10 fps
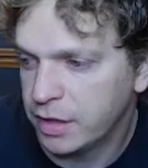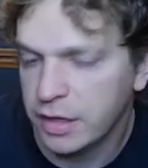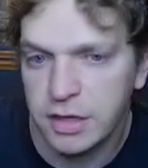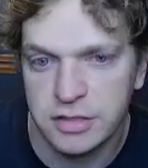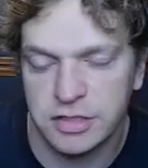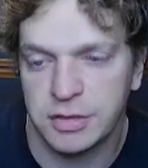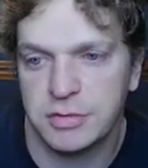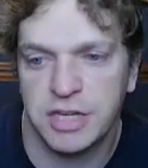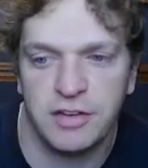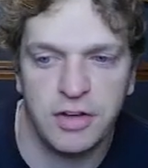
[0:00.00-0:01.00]

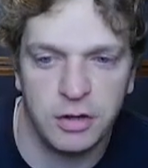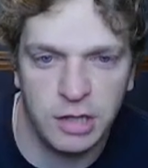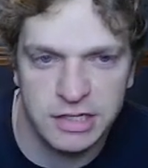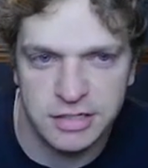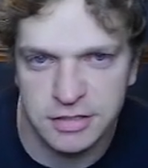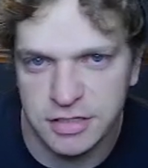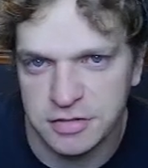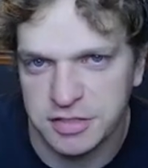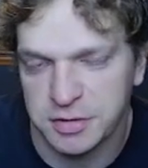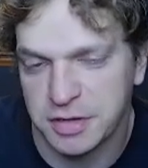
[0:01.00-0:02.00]
Sometimes you have auto losses.
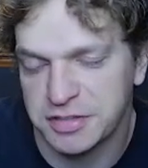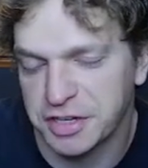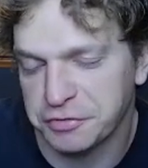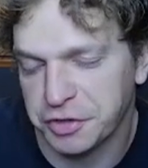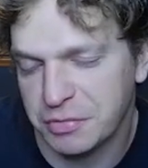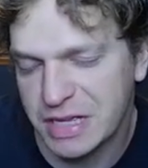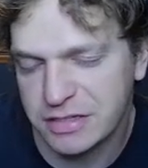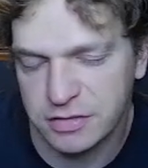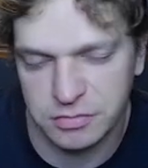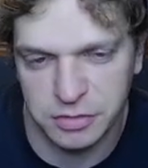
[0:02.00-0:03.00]
Sometimes you get free
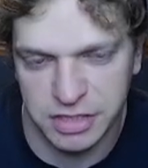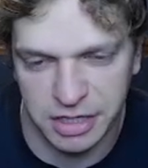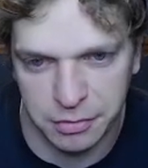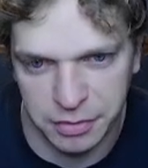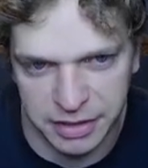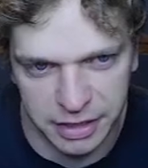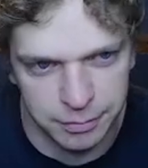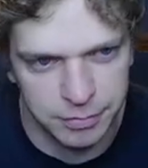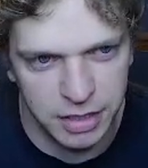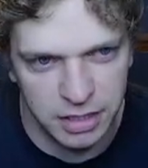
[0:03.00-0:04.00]
wins. We'll take them where we get them,
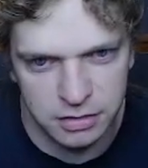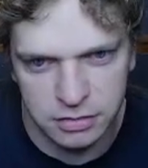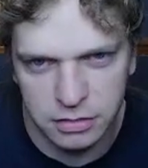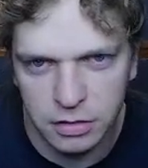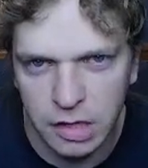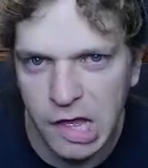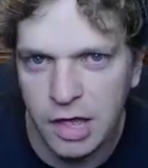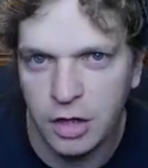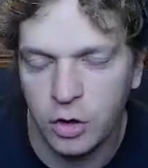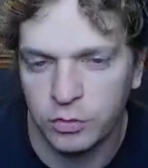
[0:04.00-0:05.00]
and
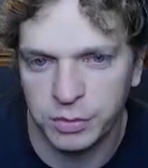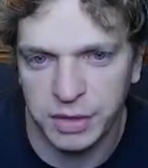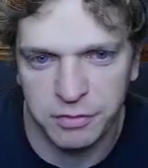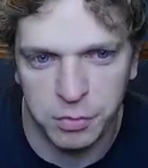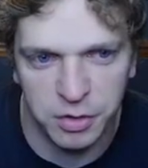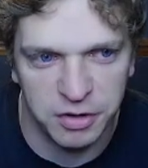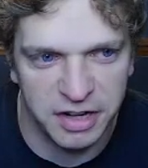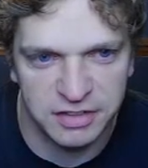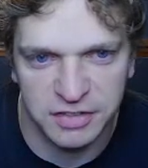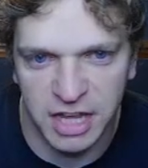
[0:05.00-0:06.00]
hopefully we can have a more
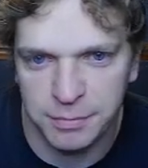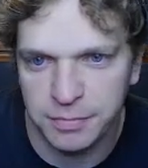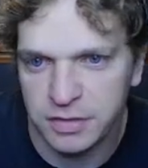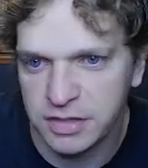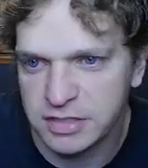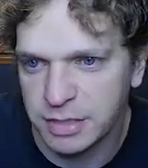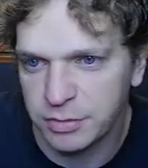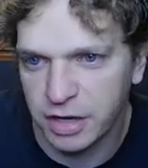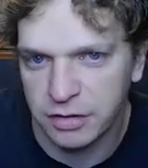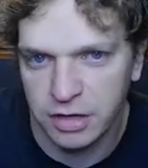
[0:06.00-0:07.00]
interactive game this time
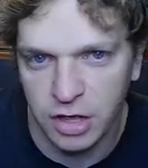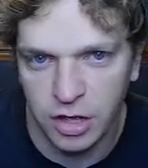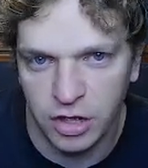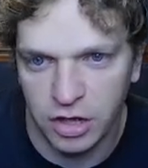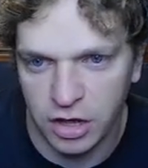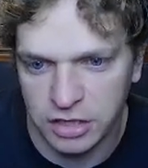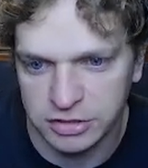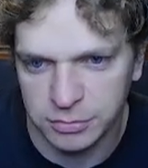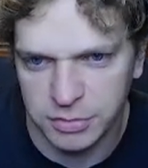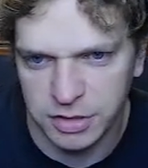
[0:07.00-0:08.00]
around.
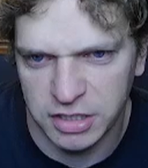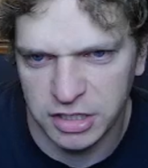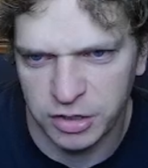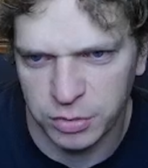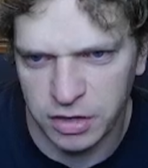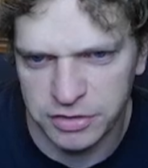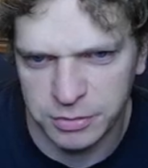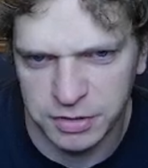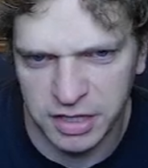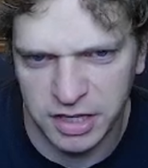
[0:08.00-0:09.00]
Awesome. And here we're on the
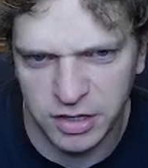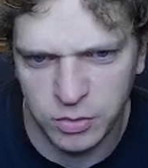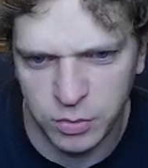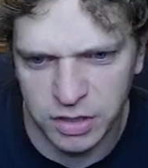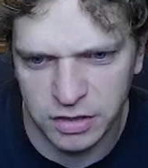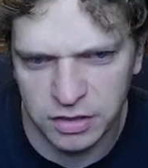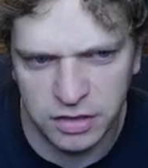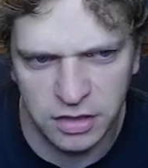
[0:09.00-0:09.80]
play with